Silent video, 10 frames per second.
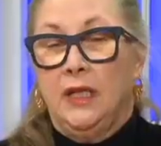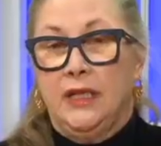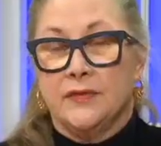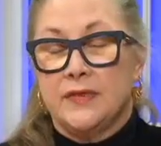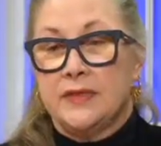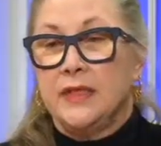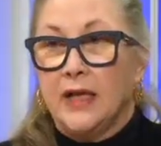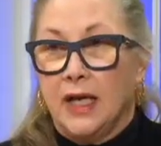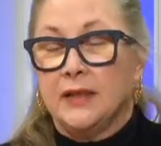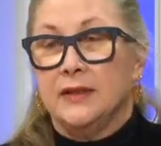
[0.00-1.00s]
gives
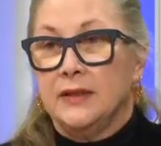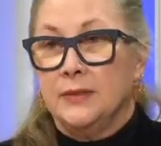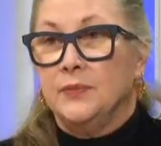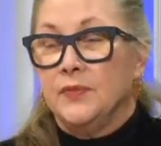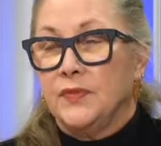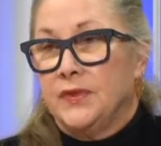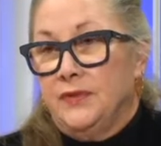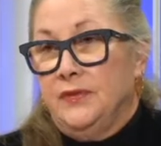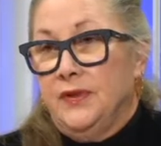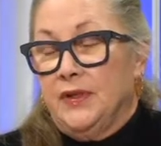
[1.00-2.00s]

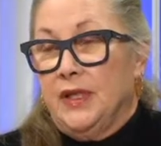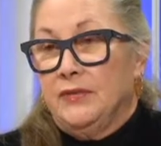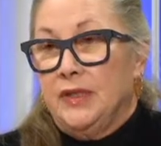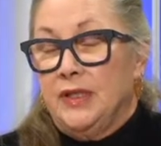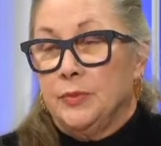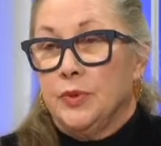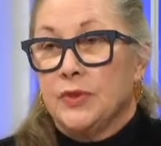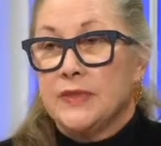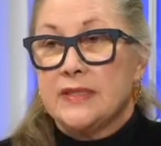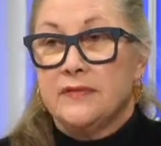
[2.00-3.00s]
the feeling of an
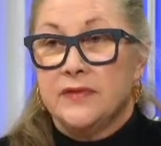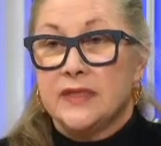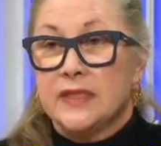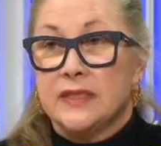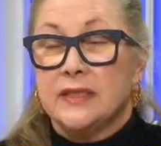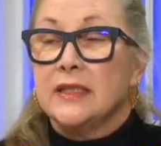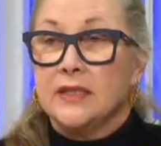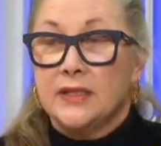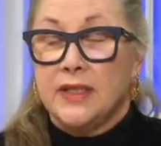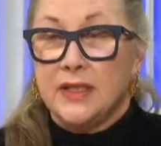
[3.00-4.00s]
in-person visit, and
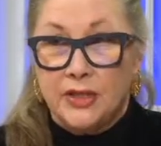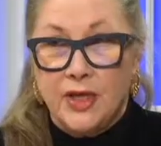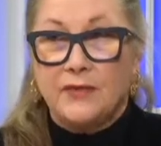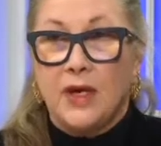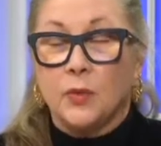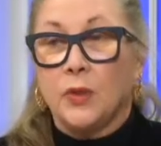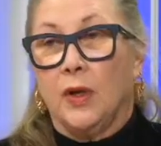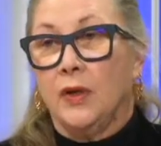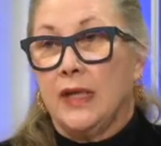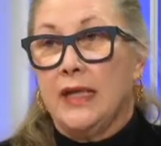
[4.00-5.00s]
that you have that
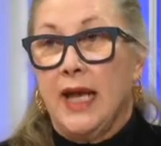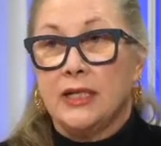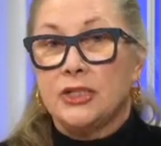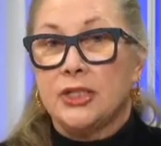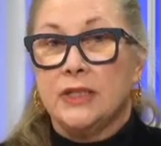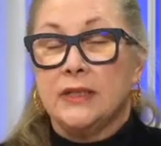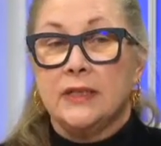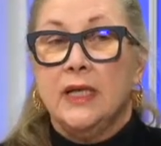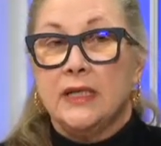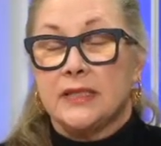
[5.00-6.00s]
real connection,
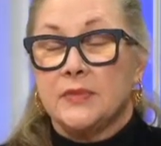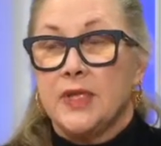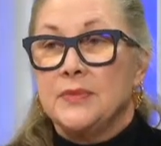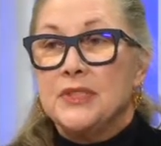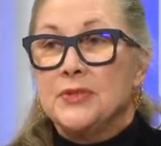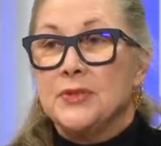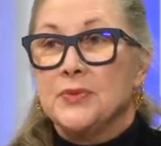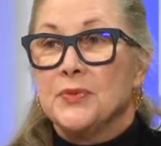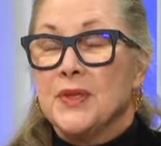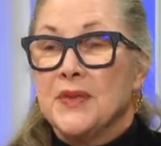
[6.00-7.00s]
and sometimes you
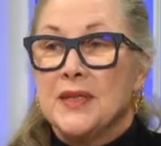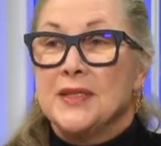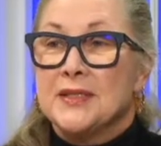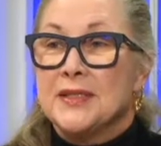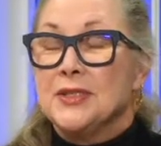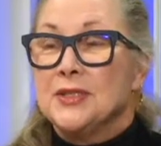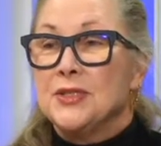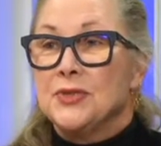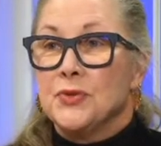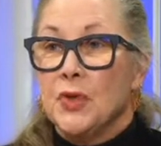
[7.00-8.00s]
can read things
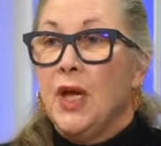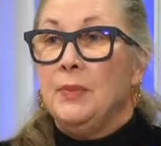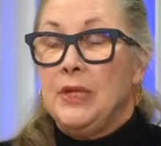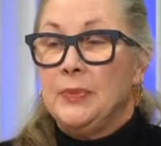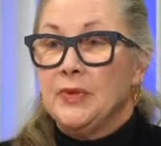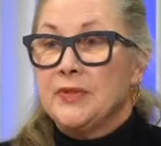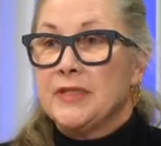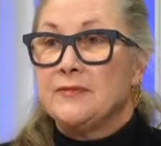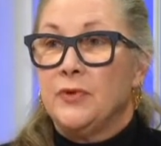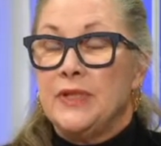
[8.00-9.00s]
into
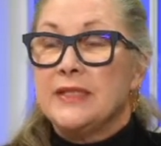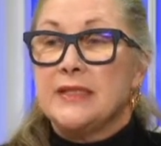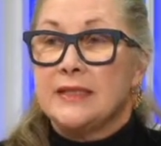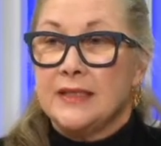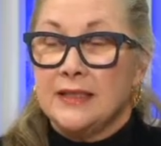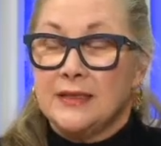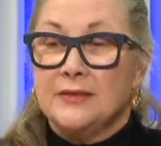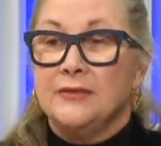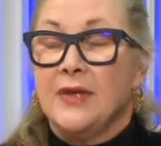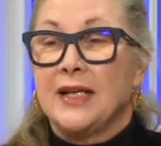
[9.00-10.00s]
people's voice and
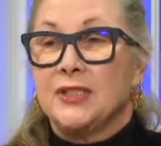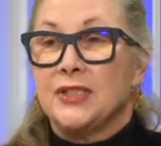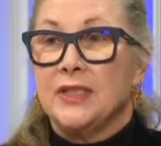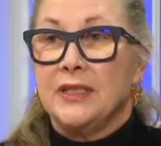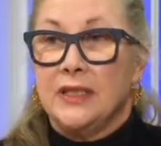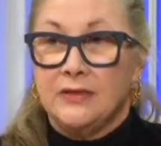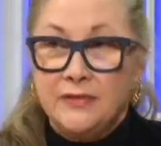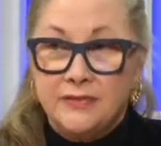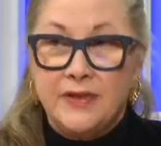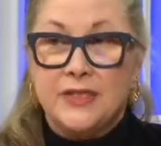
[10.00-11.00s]
inflection
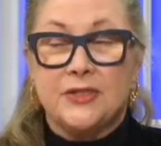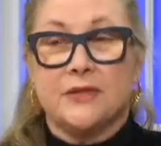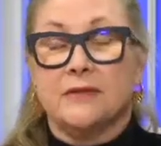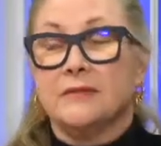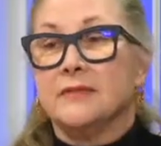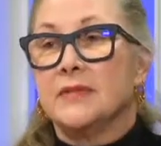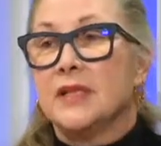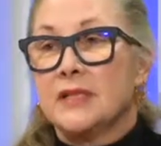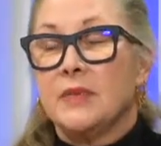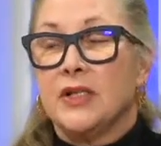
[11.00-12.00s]
and facial
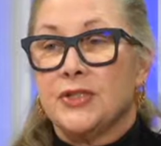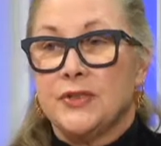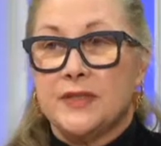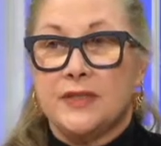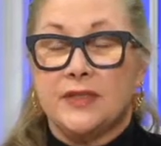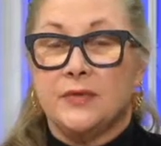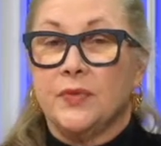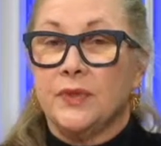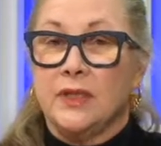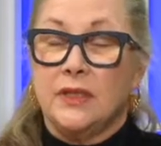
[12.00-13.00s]
expressions and so
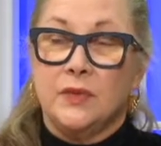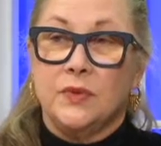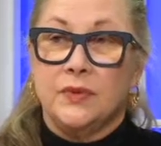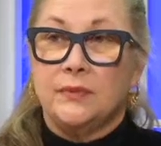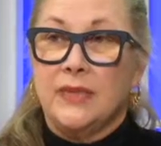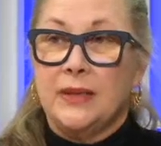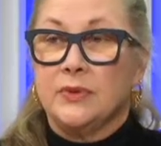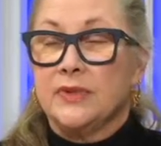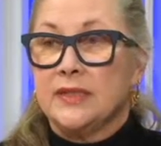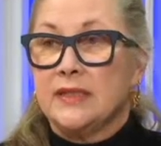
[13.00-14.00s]
forth that you wouldn't be
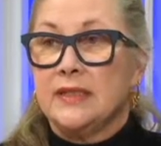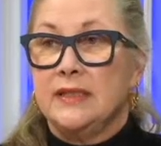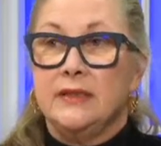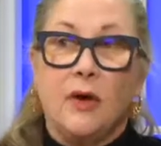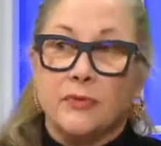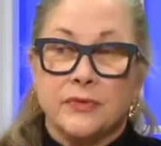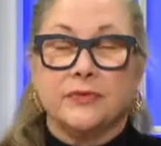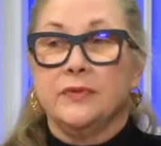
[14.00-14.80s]
able to see over